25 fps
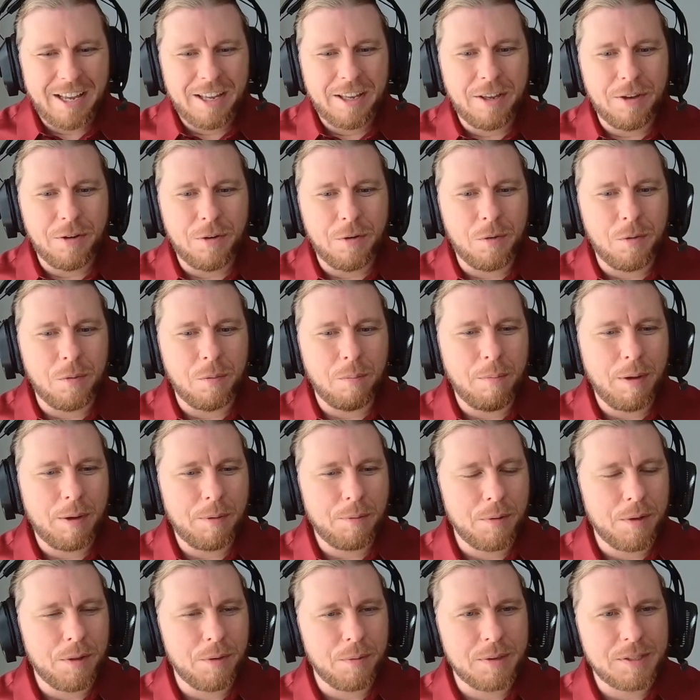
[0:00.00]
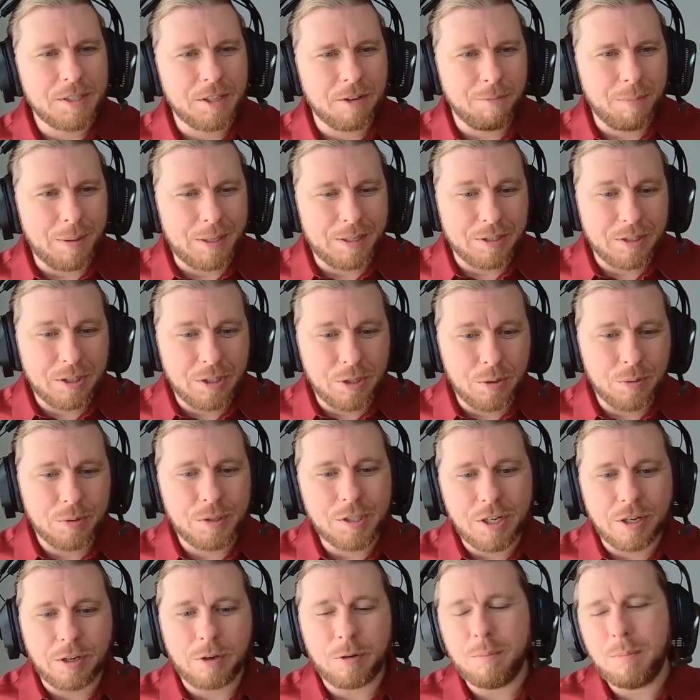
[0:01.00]
You may run the risk of being too
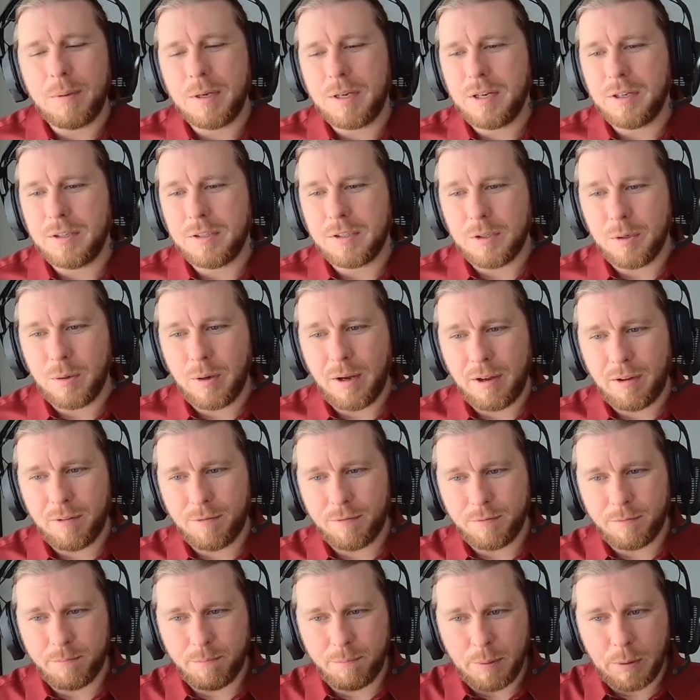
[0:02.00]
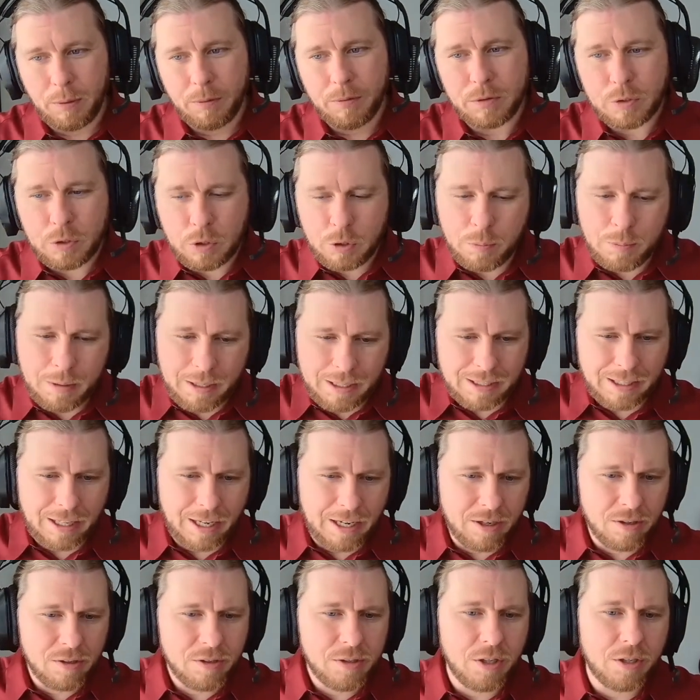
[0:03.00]
subtle because you have built too many
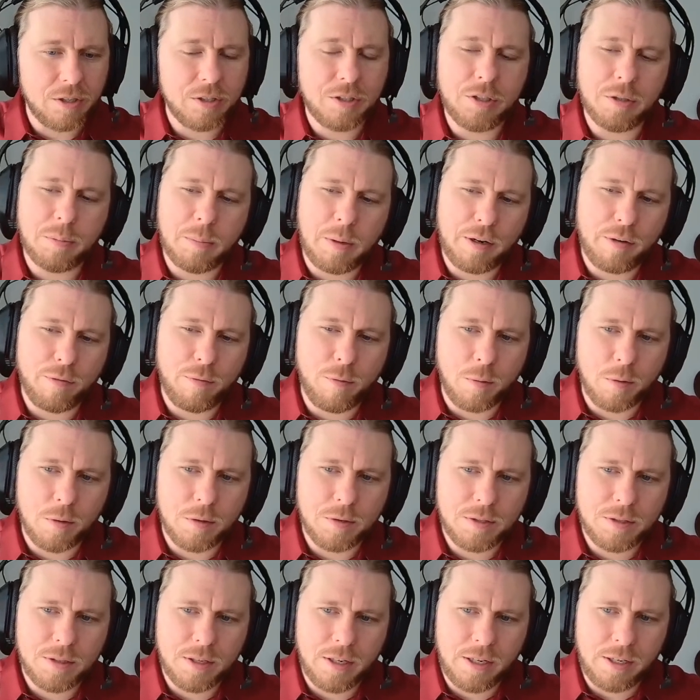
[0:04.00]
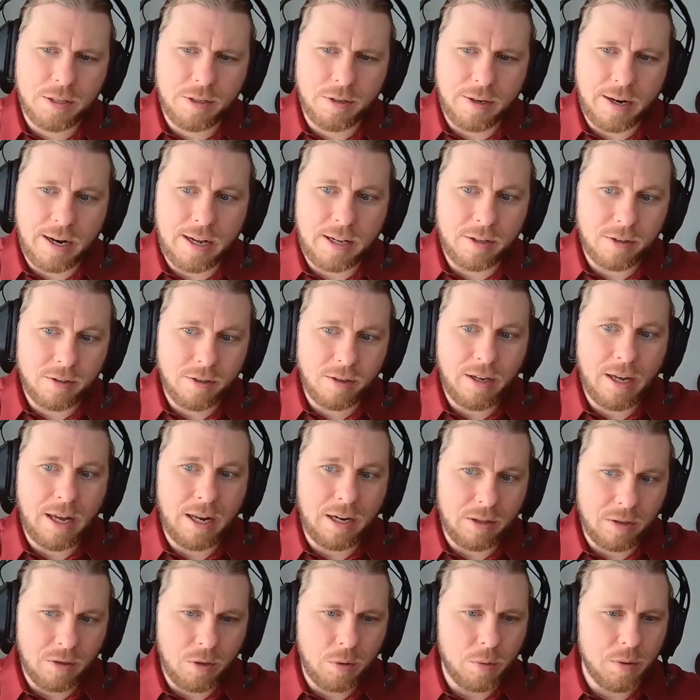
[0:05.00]
layers onto your metaphors and your
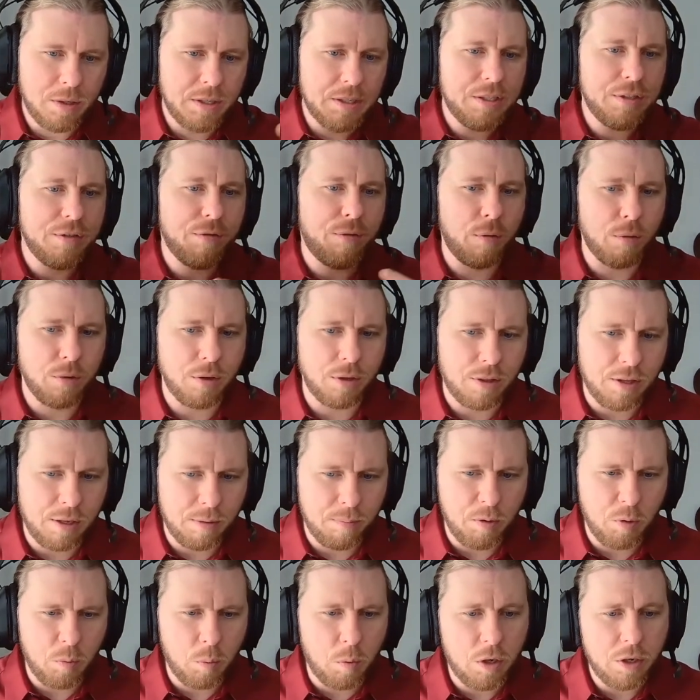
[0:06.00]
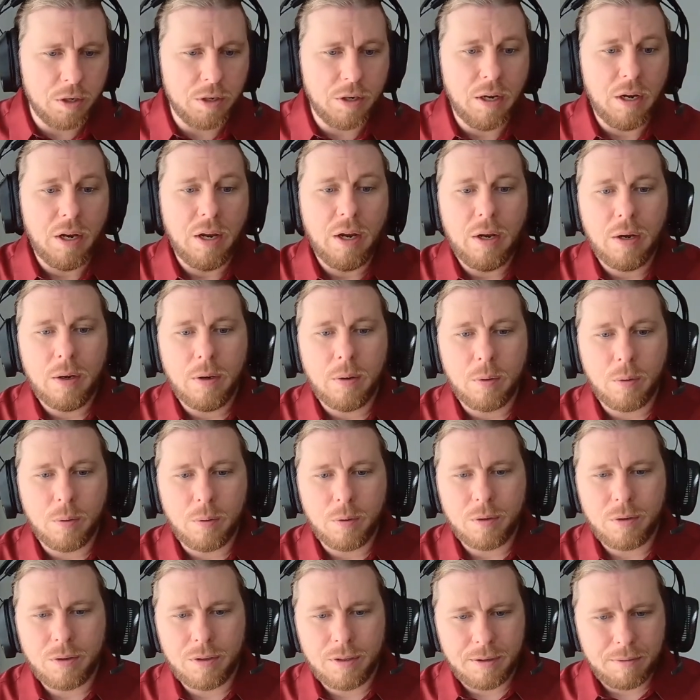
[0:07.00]
allegories for the theme you want,
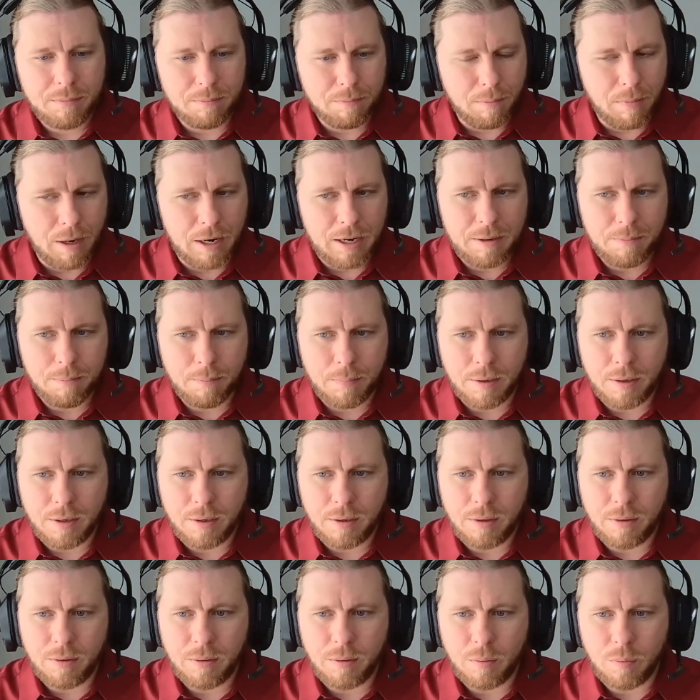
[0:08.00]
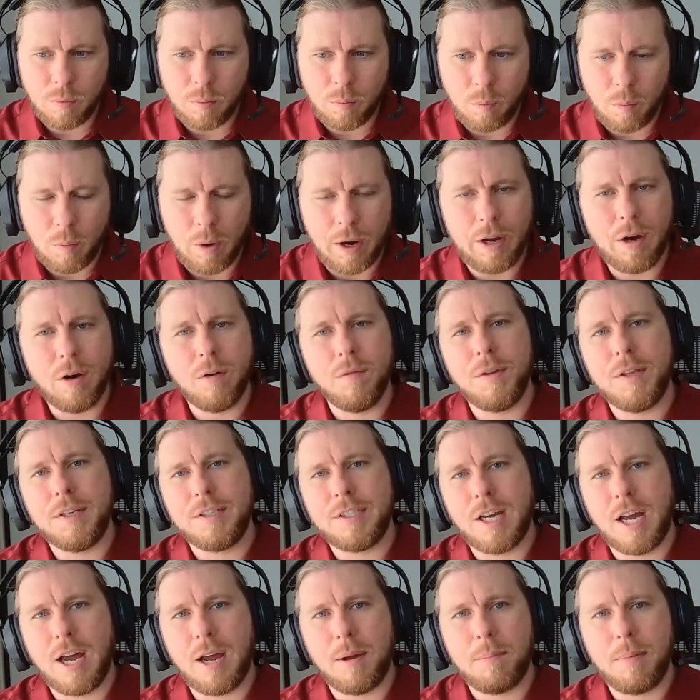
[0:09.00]
or it might be way over the
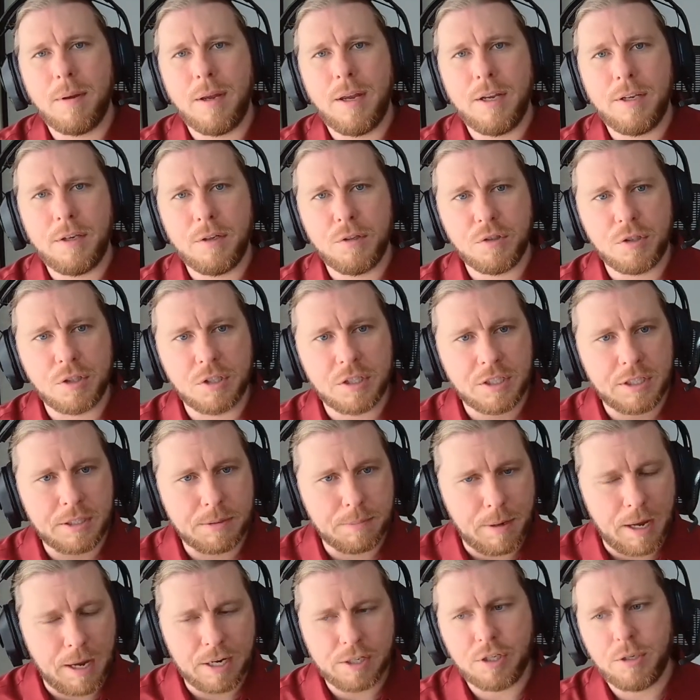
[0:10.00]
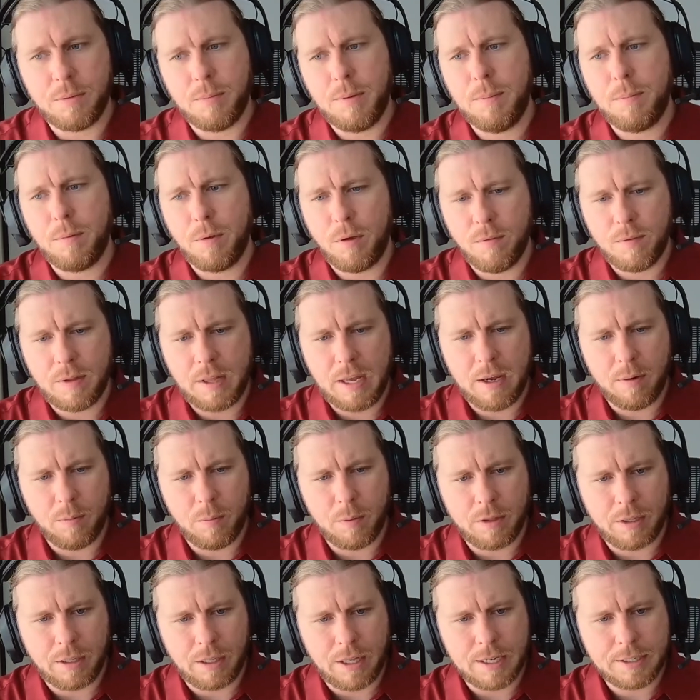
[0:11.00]
top and you're just smashing people over the head
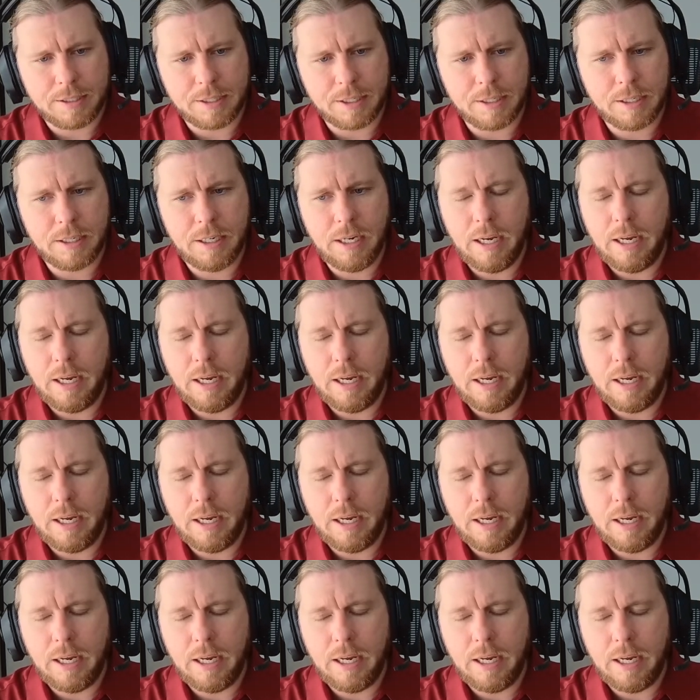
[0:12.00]
with the lesson.